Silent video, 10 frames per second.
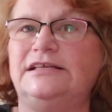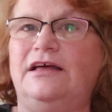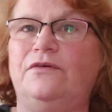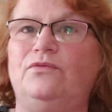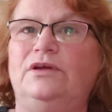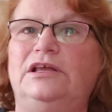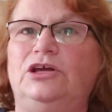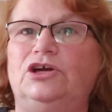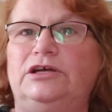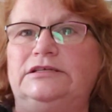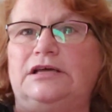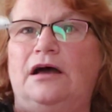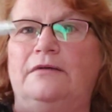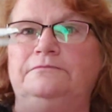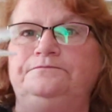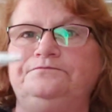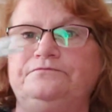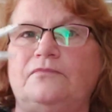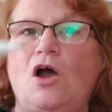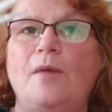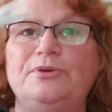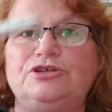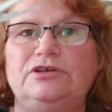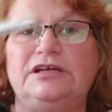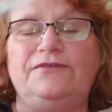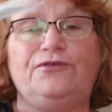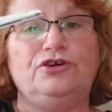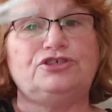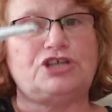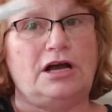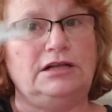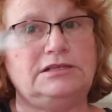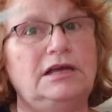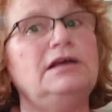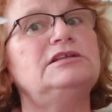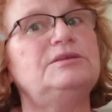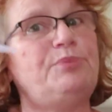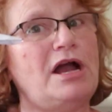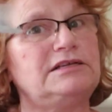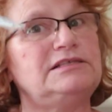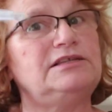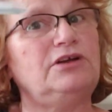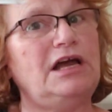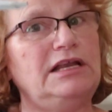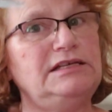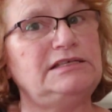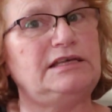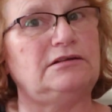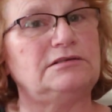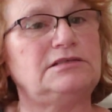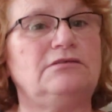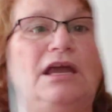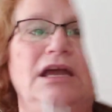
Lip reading: another really good opportunity for your child to practice their cutting skills. Okay,